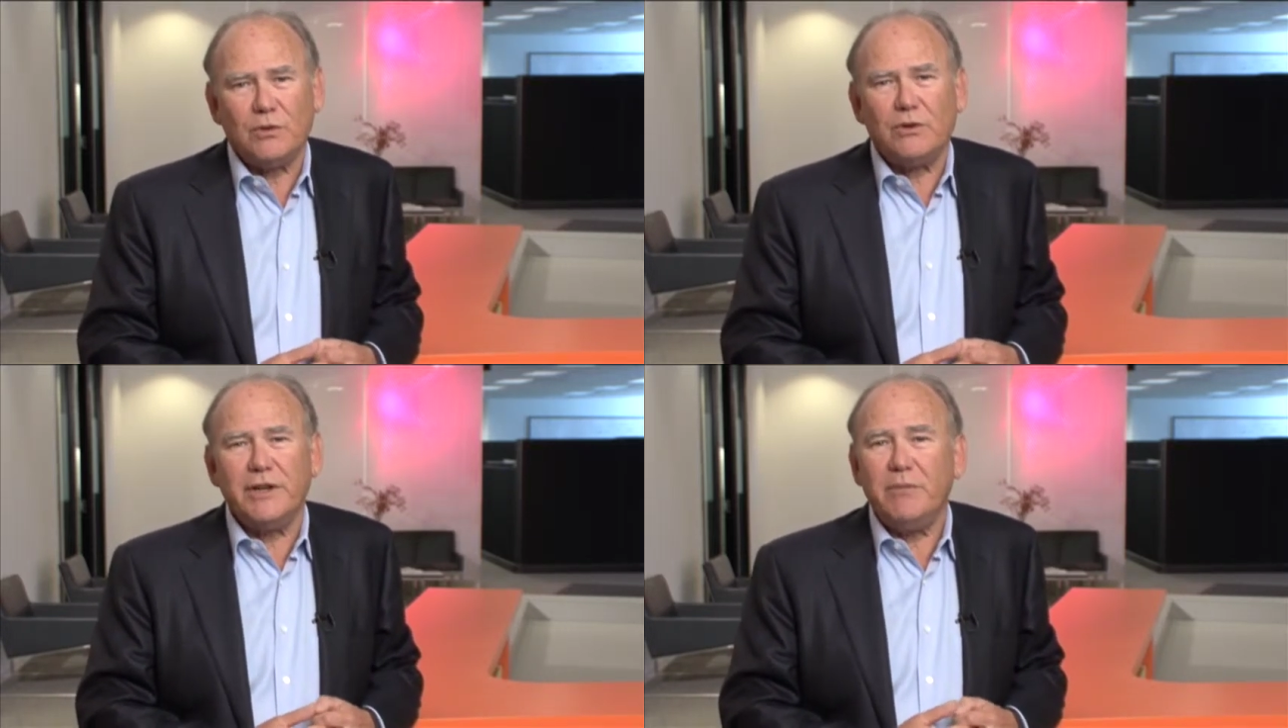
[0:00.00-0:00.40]

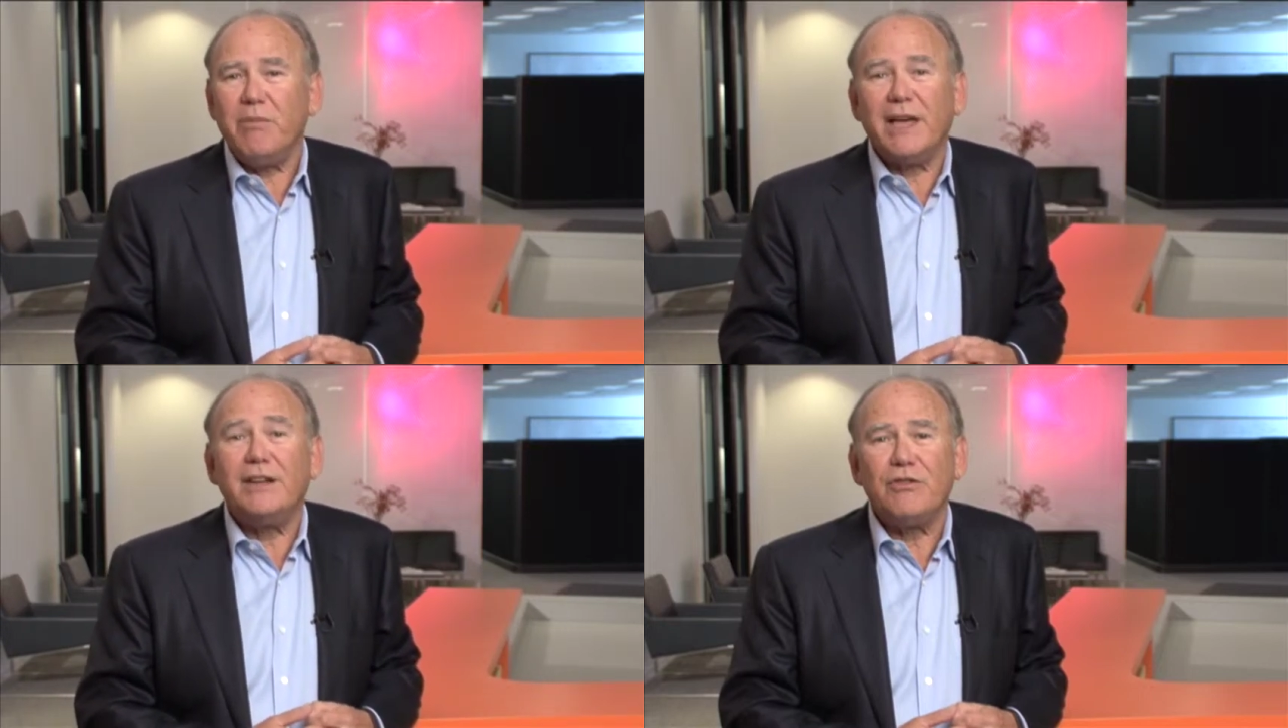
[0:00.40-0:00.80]
or in
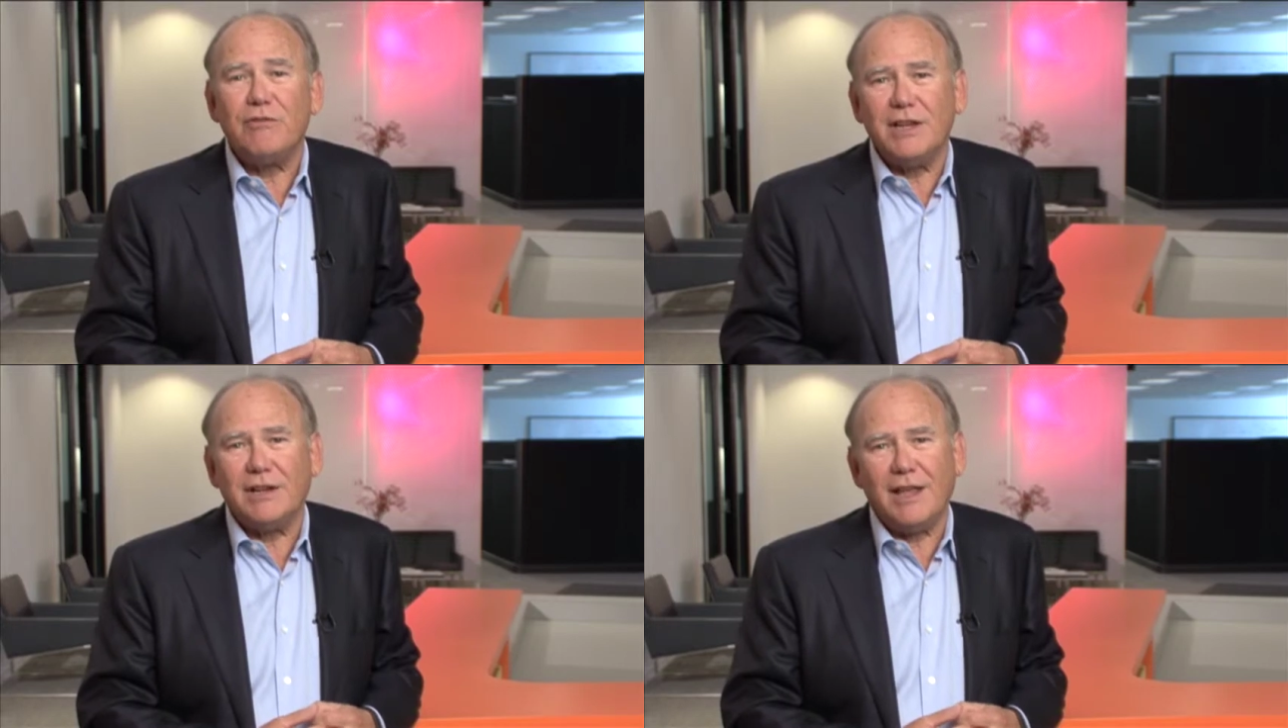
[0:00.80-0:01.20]
bed at
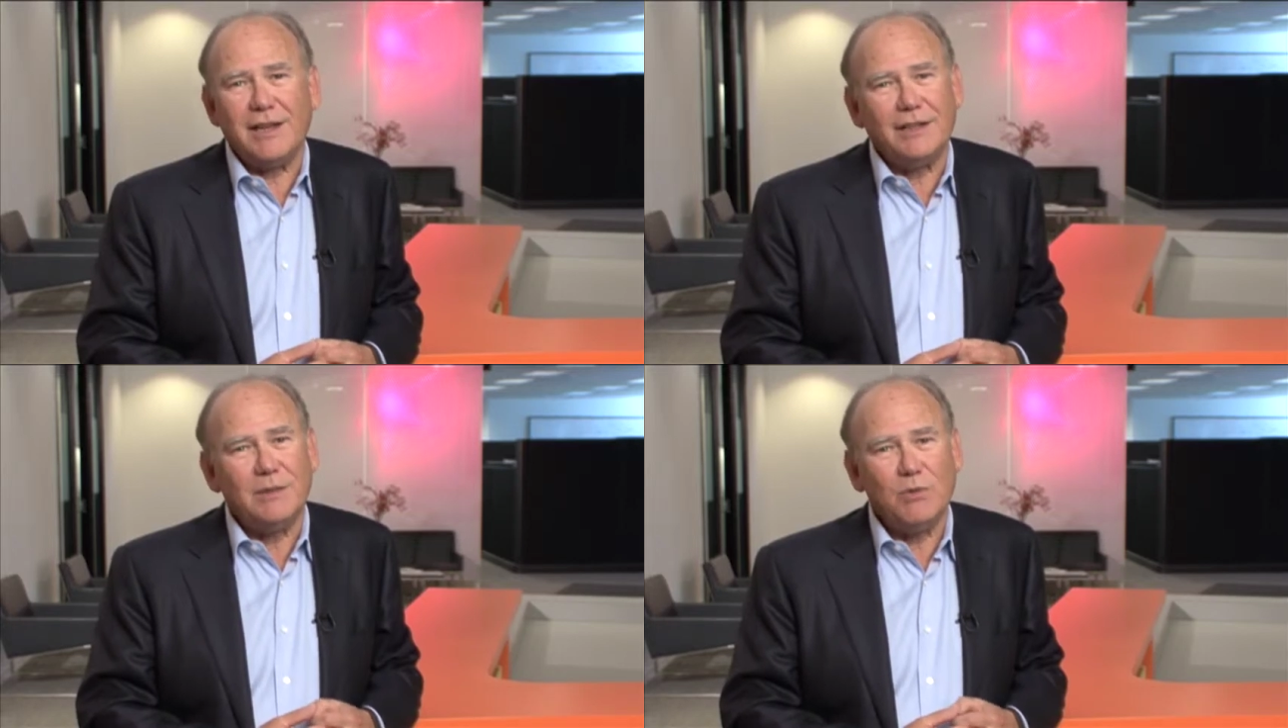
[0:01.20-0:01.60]
3
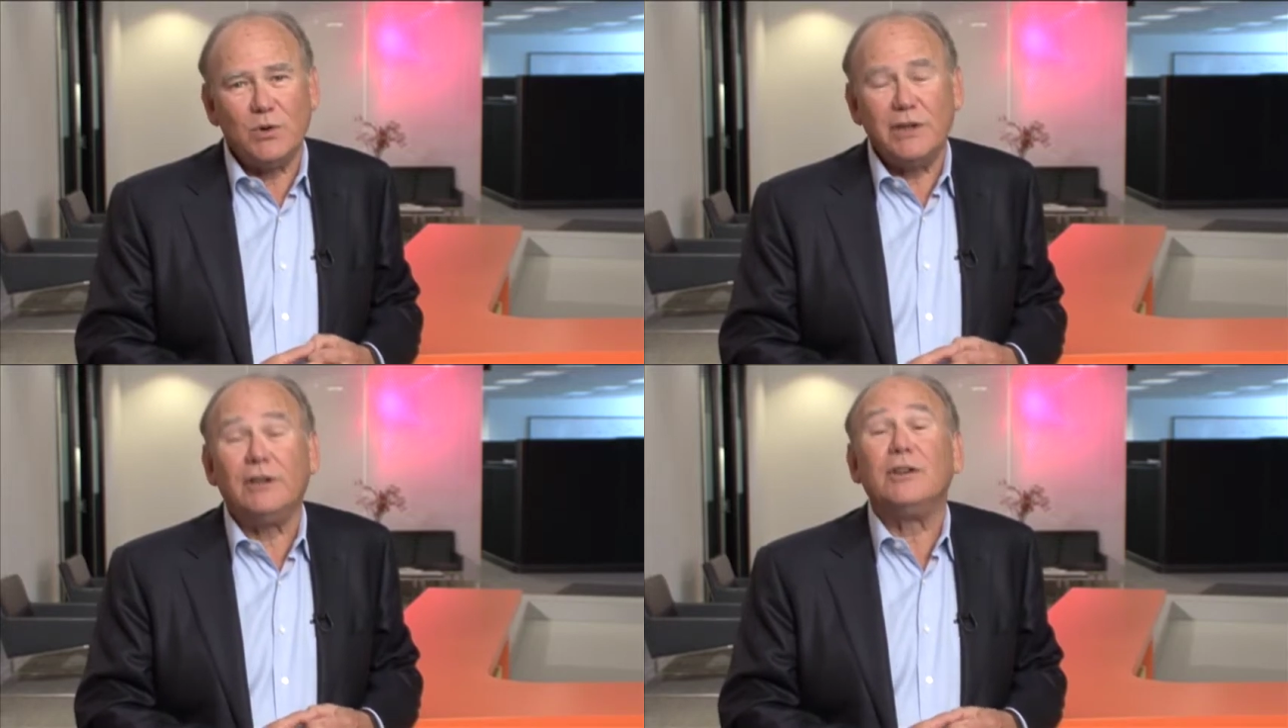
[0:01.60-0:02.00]
o'clock in the
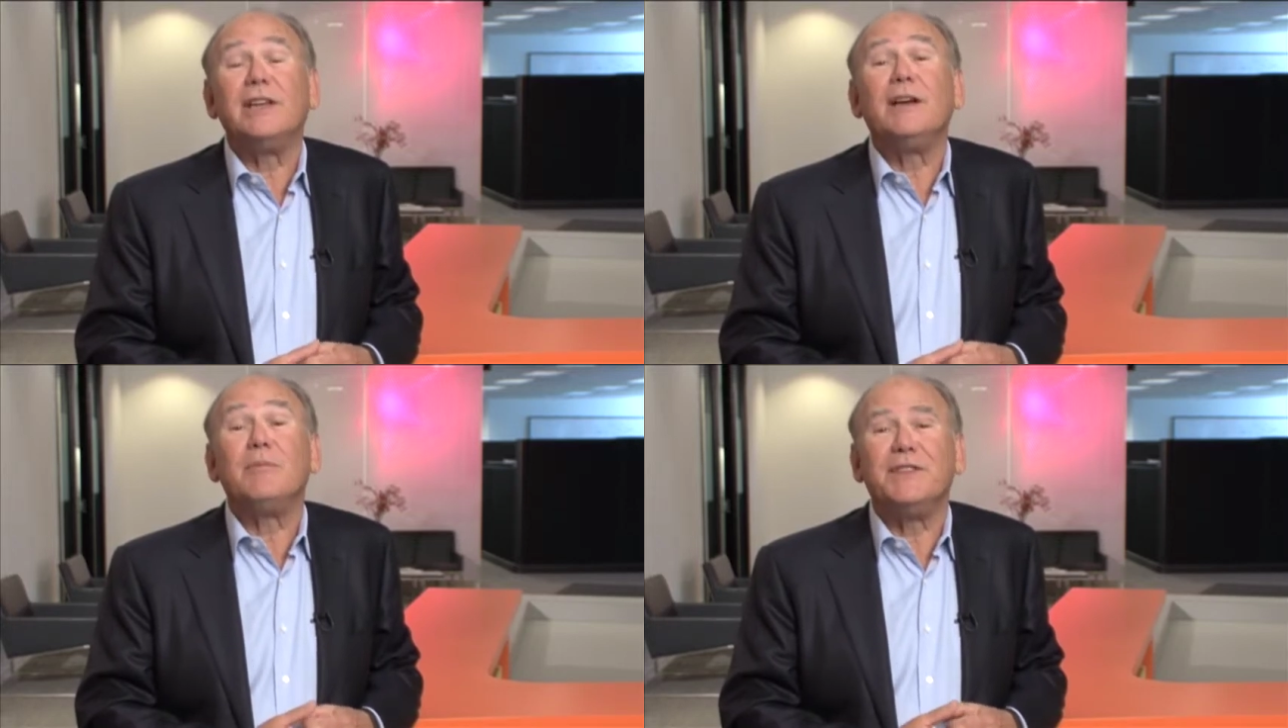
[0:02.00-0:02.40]
morning
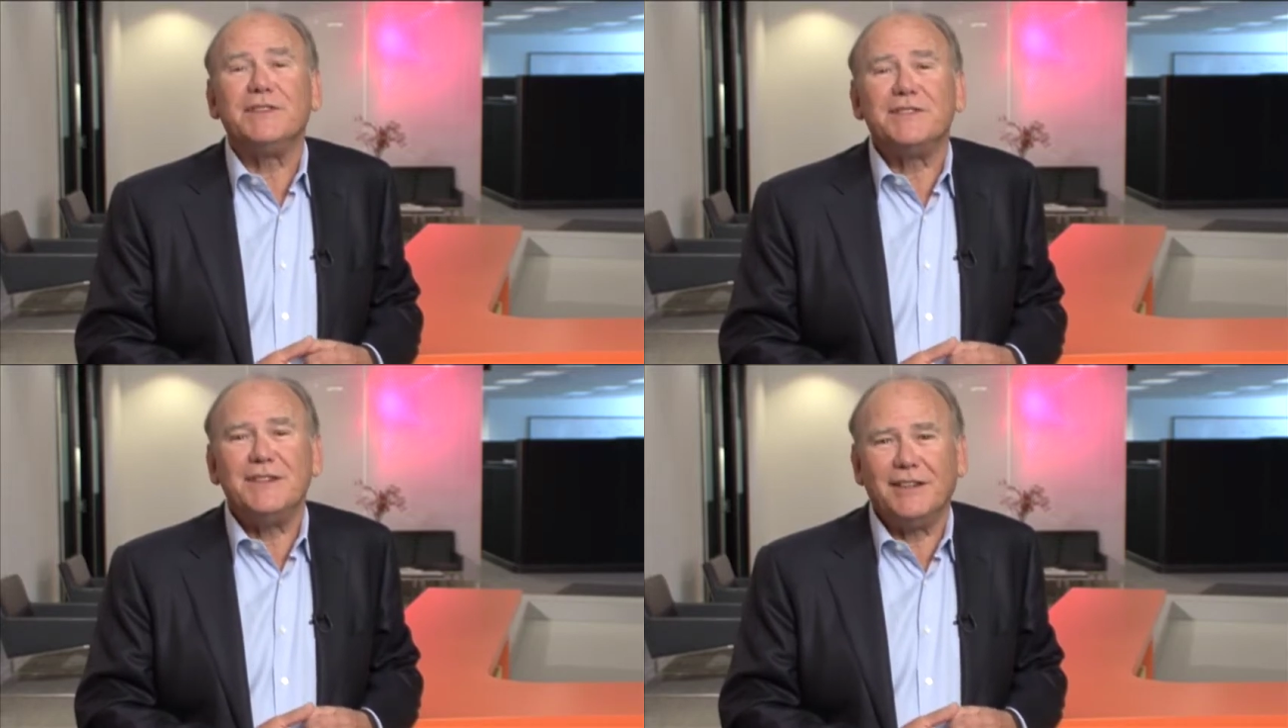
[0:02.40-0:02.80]
looking up at
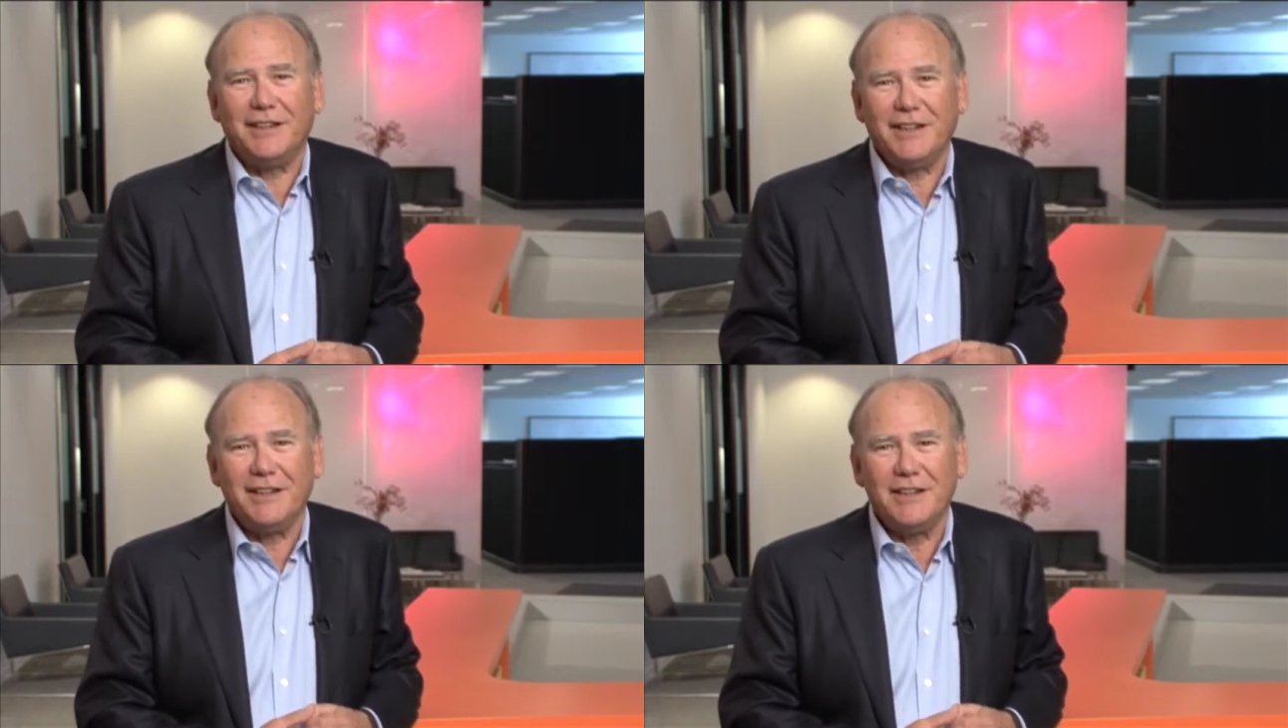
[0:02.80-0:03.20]
the
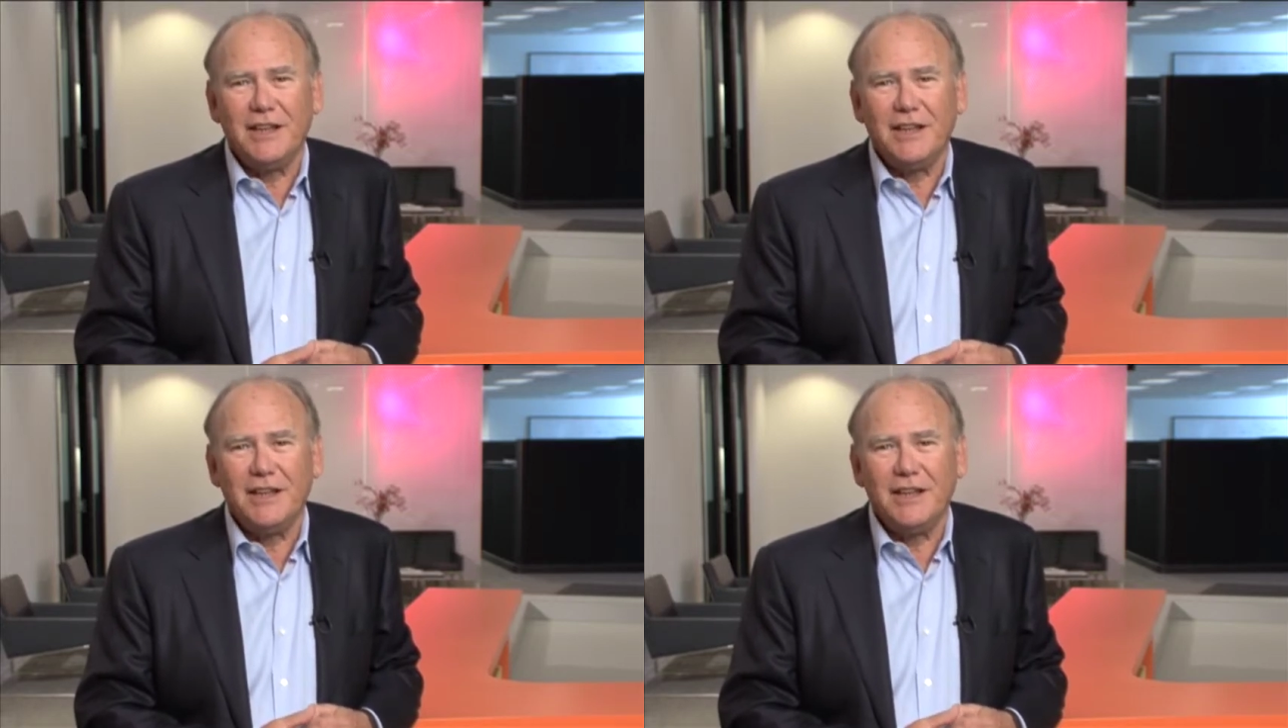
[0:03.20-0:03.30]
ceiling,